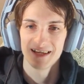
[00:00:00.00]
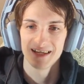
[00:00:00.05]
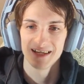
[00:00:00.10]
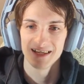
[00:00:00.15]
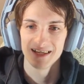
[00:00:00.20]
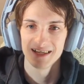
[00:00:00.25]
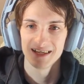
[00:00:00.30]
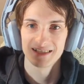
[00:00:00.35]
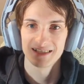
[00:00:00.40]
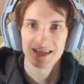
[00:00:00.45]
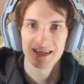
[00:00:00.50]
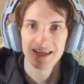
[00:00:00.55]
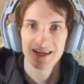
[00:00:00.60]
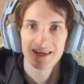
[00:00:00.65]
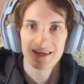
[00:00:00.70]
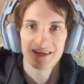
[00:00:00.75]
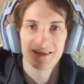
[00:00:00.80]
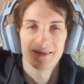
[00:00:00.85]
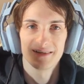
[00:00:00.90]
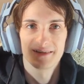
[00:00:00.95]
It's
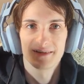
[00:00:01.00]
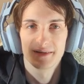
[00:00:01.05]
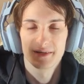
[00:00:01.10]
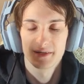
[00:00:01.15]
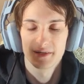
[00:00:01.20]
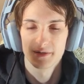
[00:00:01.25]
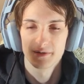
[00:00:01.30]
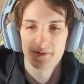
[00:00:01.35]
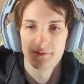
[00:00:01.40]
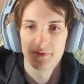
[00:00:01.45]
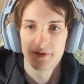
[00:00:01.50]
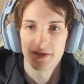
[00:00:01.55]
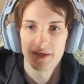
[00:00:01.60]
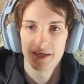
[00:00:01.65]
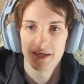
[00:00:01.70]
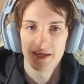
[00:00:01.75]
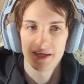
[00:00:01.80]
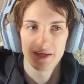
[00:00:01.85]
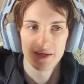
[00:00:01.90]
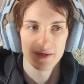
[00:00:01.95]
here.
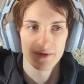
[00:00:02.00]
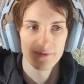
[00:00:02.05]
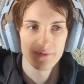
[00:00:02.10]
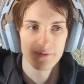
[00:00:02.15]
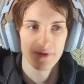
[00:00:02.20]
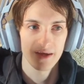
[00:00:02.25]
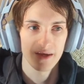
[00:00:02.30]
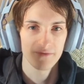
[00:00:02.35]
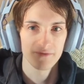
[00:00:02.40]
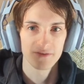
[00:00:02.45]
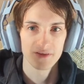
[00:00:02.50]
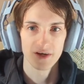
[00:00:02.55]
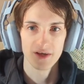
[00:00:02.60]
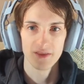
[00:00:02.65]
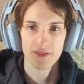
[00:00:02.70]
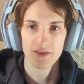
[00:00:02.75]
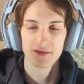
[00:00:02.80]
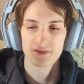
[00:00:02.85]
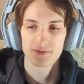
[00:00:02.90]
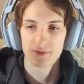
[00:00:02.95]
We have done
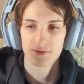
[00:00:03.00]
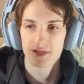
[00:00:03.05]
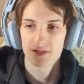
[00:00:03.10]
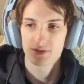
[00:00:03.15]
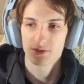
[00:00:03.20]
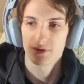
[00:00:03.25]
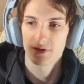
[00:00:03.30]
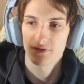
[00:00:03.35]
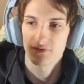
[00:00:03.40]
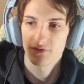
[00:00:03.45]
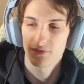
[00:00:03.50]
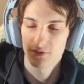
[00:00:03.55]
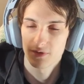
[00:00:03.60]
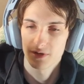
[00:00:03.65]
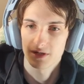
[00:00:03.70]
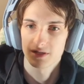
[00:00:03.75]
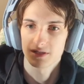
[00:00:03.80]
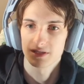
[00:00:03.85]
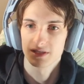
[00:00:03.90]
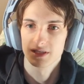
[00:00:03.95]
the
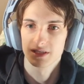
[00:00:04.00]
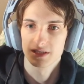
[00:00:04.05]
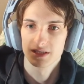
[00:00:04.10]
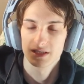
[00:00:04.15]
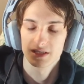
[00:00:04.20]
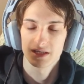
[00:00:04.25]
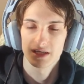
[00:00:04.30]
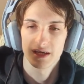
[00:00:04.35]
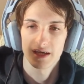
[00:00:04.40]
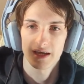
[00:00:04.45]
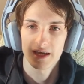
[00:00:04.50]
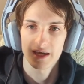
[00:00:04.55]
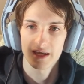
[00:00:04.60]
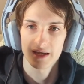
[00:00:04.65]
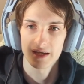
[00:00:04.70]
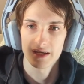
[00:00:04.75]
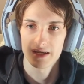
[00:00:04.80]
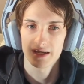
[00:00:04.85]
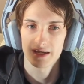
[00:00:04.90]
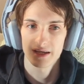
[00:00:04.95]
2024s,
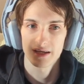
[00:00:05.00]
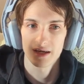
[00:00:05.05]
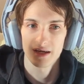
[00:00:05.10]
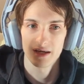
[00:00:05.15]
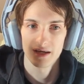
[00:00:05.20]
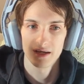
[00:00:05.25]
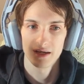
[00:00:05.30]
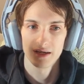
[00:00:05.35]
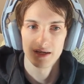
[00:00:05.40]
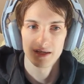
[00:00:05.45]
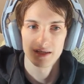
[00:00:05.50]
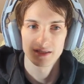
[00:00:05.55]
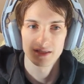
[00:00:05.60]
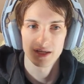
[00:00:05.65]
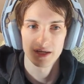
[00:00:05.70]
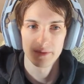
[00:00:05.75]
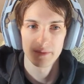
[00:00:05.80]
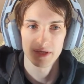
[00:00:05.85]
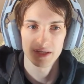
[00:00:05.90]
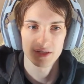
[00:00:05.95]
and it's
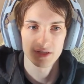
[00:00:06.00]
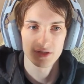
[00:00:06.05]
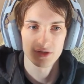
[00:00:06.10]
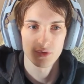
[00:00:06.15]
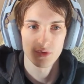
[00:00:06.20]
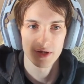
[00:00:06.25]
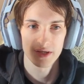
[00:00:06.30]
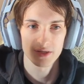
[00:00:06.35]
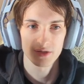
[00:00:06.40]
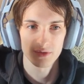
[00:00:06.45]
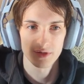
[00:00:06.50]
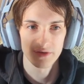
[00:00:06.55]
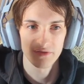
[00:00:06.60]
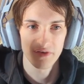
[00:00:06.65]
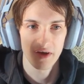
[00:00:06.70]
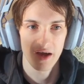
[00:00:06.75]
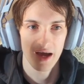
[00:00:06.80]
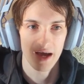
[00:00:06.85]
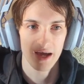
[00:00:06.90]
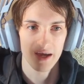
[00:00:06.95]
gonna be the
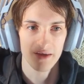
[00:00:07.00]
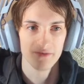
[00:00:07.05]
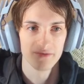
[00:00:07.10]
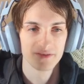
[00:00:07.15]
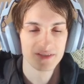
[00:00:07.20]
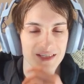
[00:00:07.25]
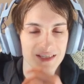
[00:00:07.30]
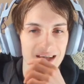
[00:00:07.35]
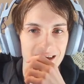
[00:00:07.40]
2025s.